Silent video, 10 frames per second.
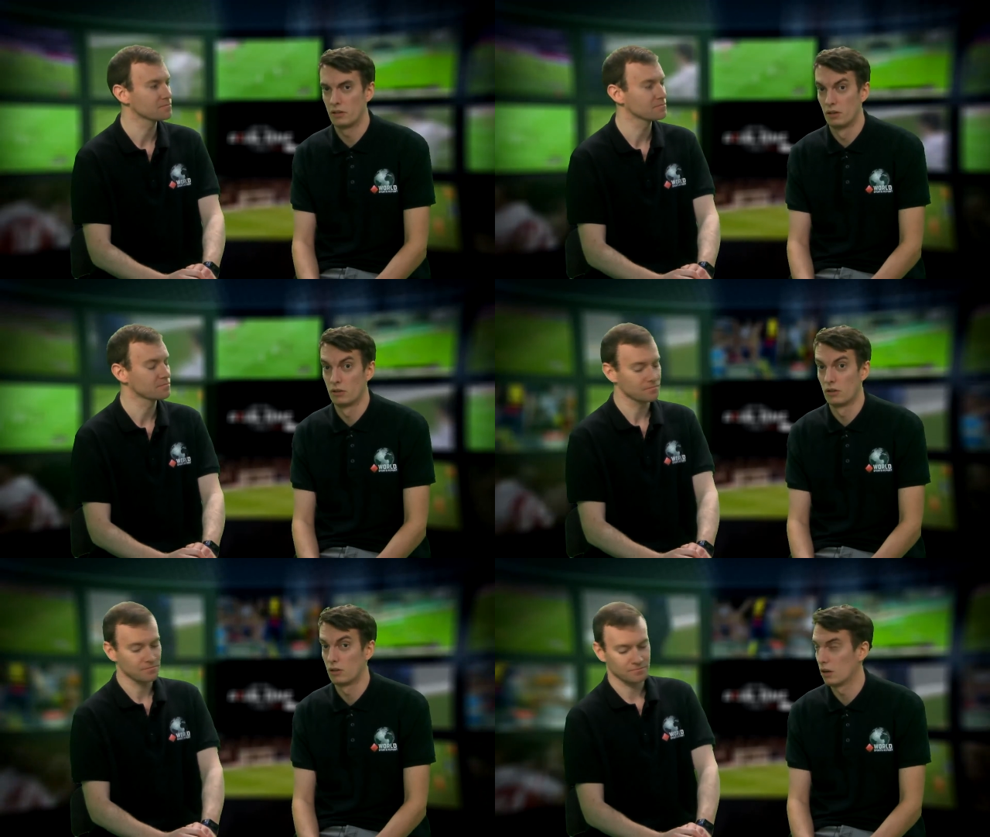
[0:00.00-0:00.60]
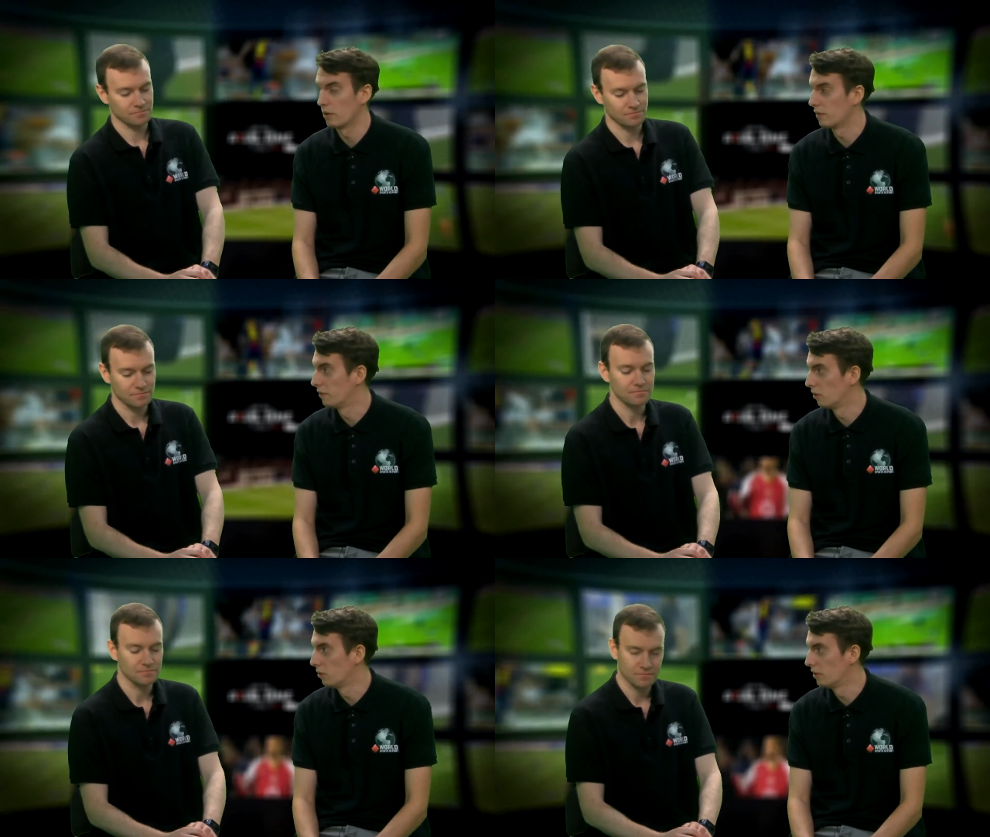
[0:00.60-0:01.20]
Speaker 1: they look good going
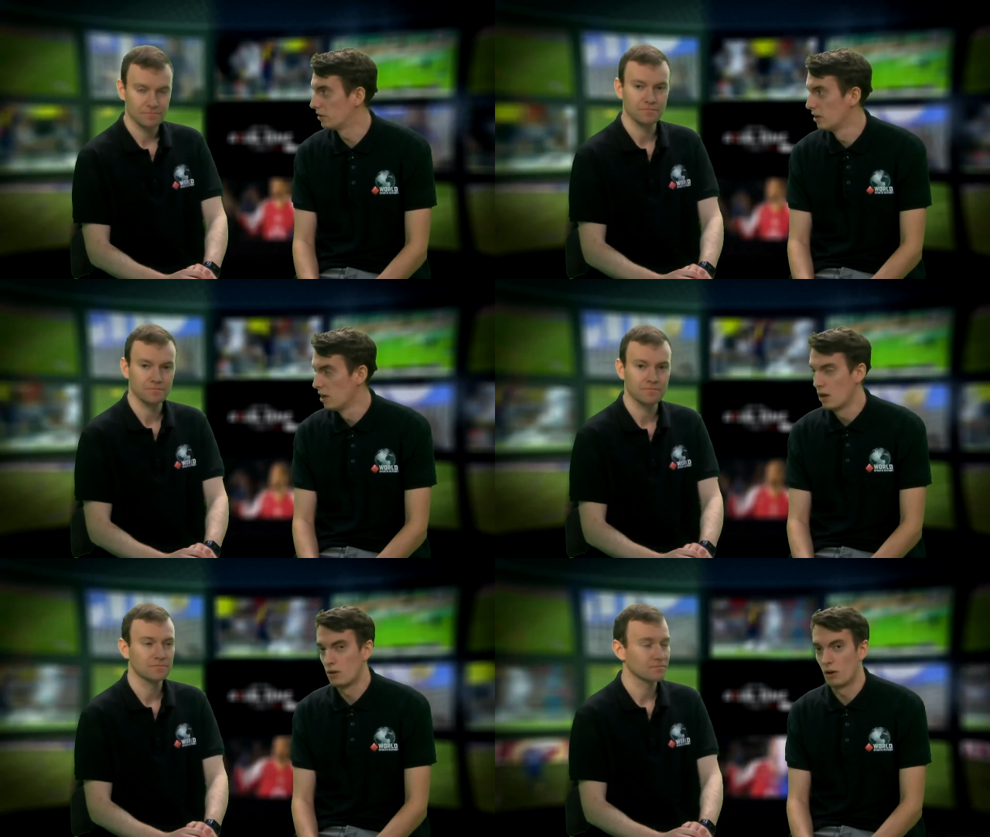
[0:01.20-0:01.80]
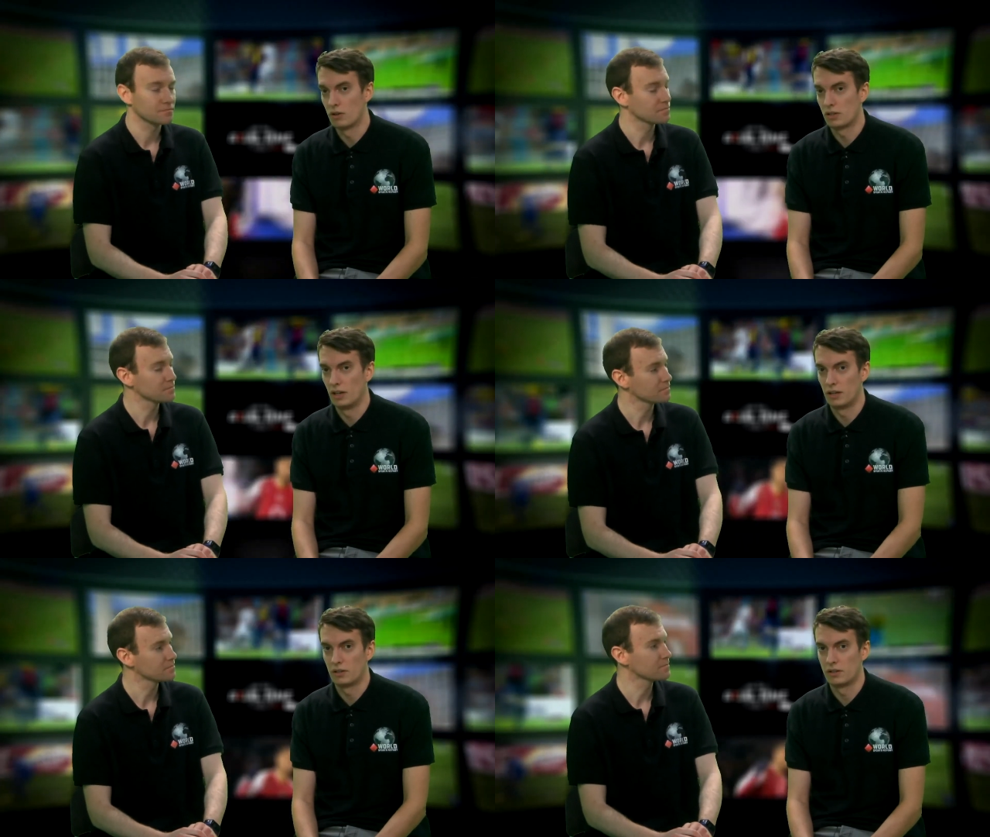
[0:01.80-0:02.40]
forward, not as
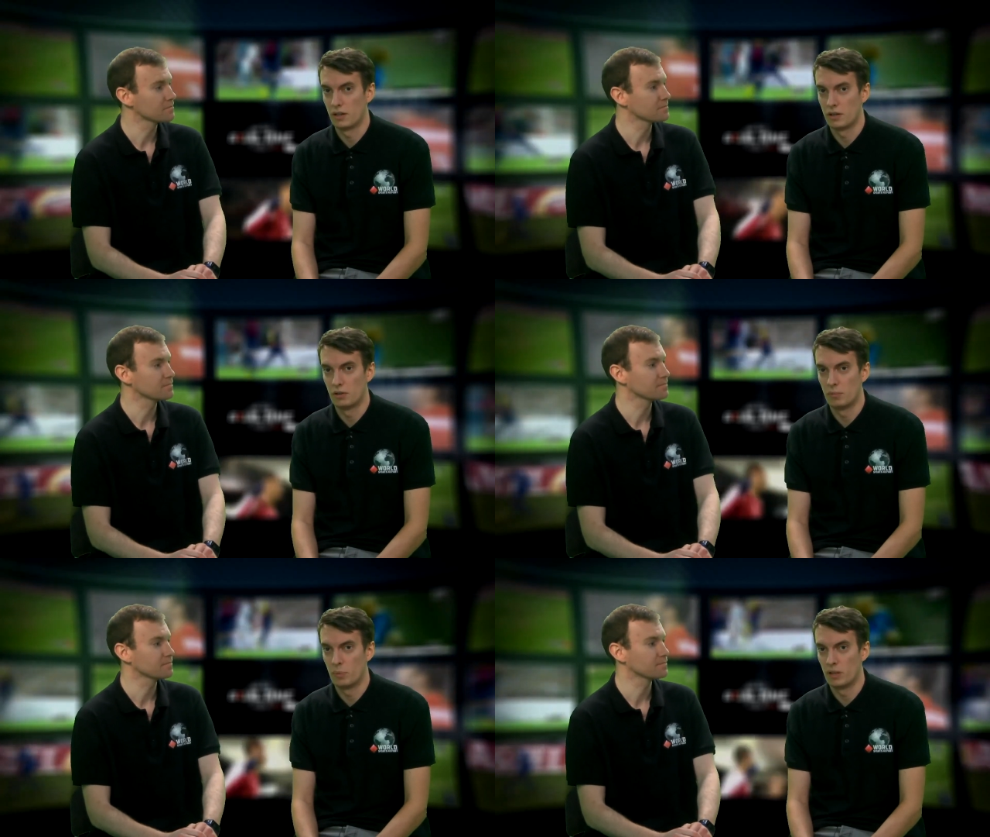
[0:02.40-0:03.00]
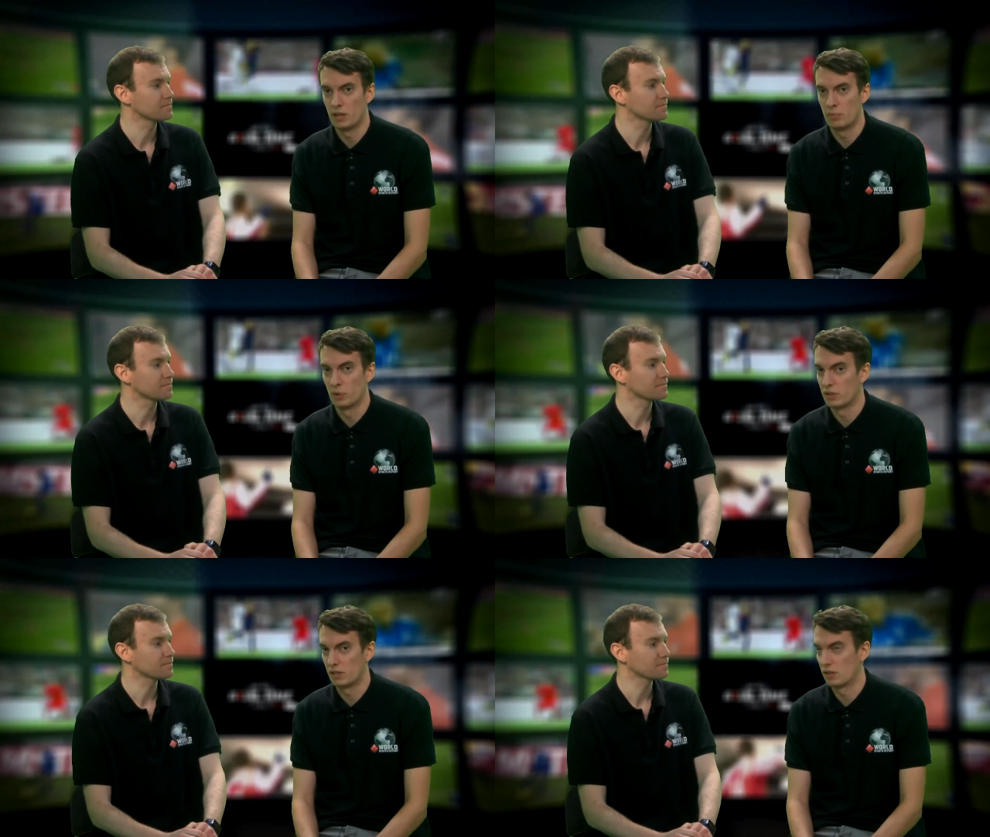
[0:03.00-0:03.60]
clinical as they could be,
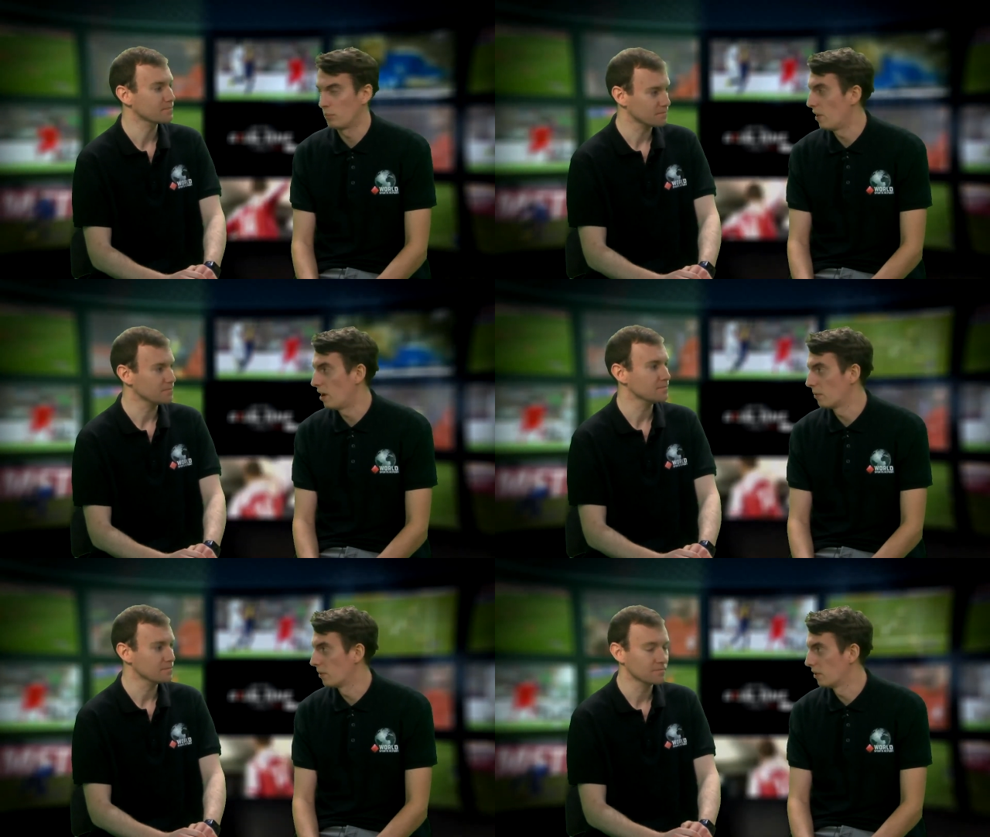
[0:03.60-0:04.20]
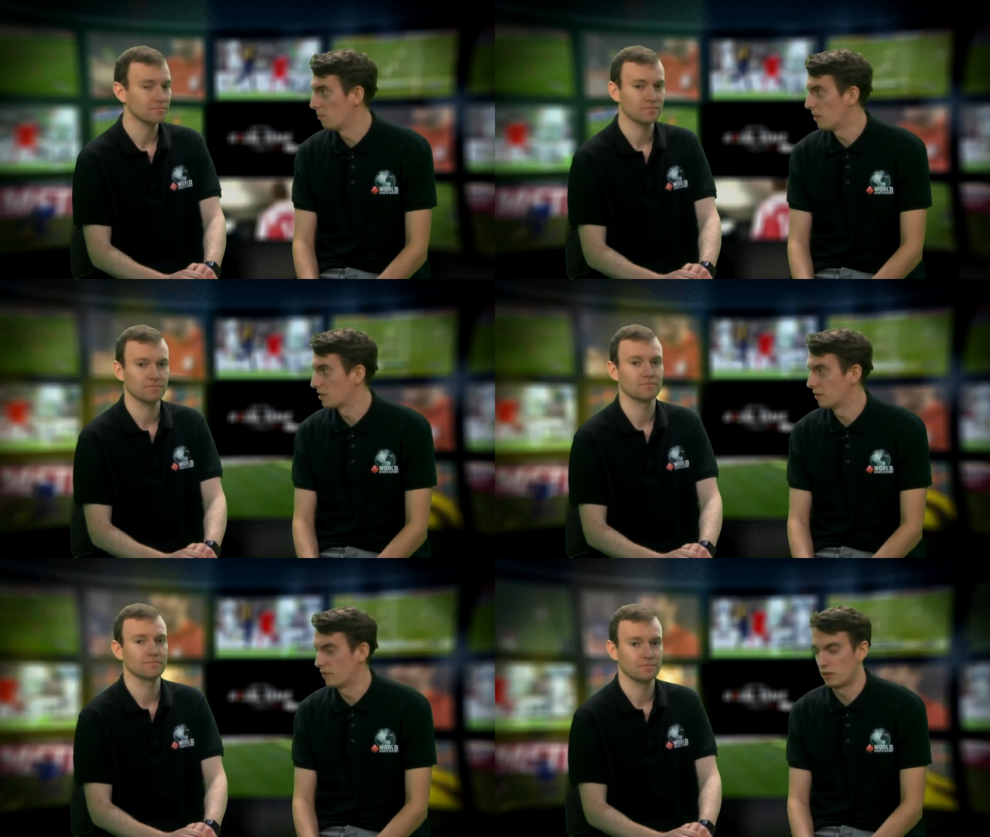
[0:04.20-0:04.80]
but it's at the back where they've got
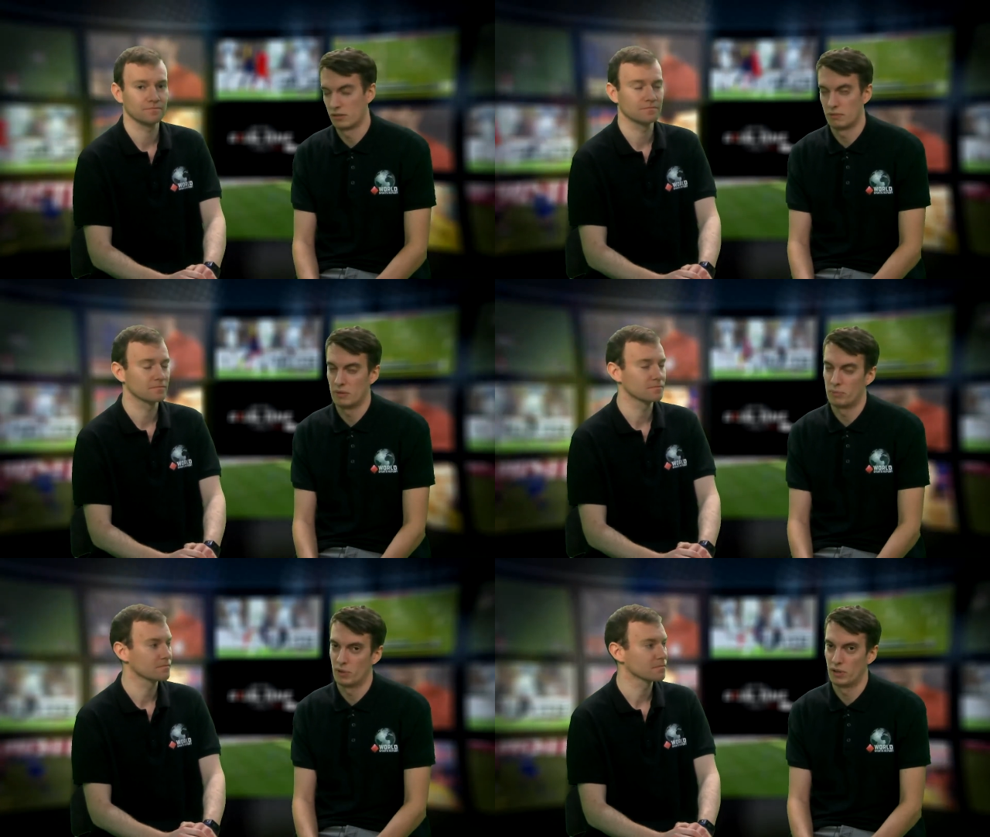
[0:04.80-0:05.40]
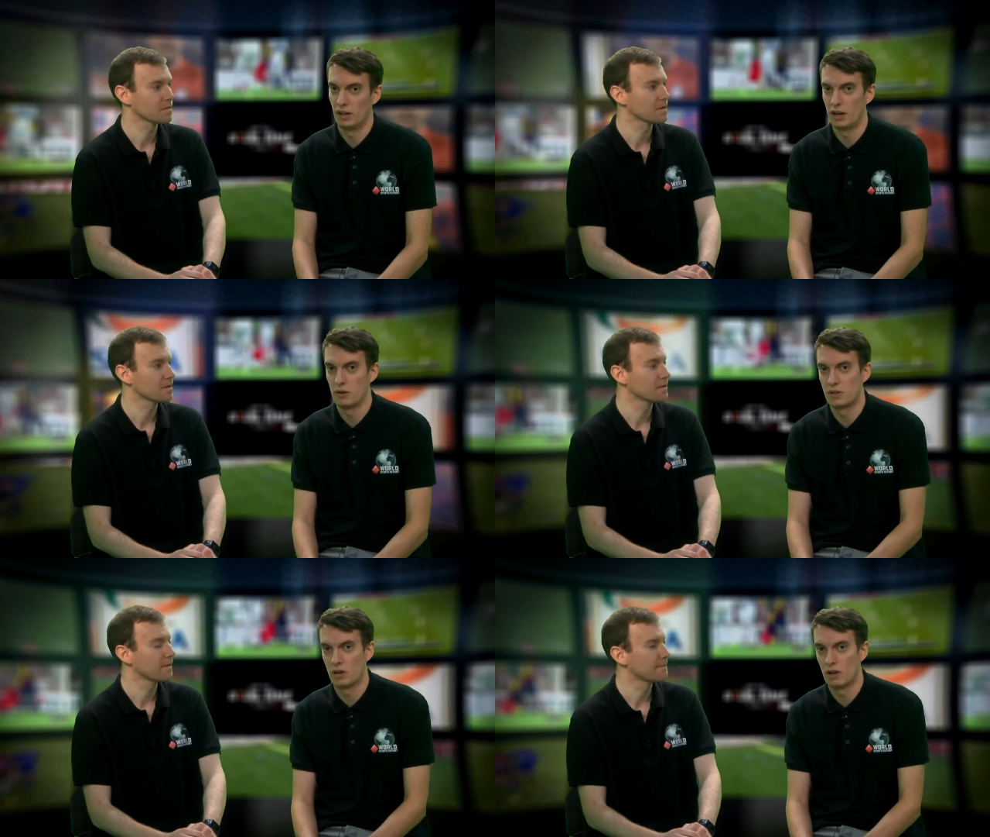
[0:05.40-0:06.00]
massive issues. I mean, Bernd Leno,
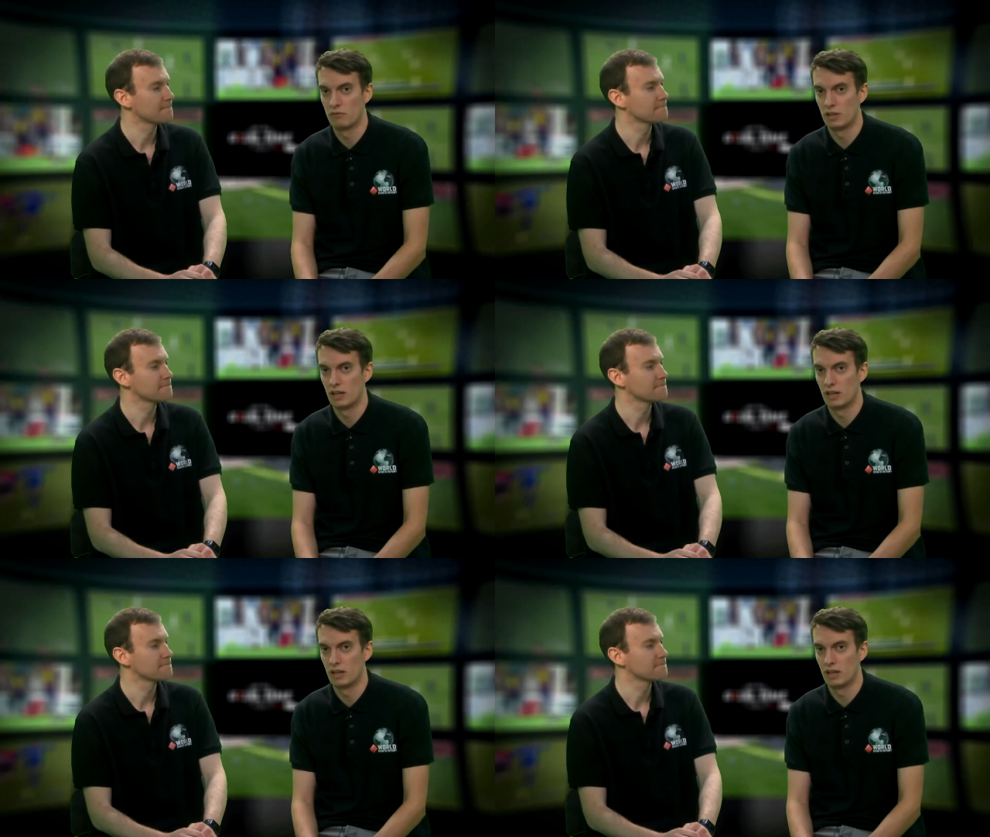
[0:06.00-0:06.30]
you can't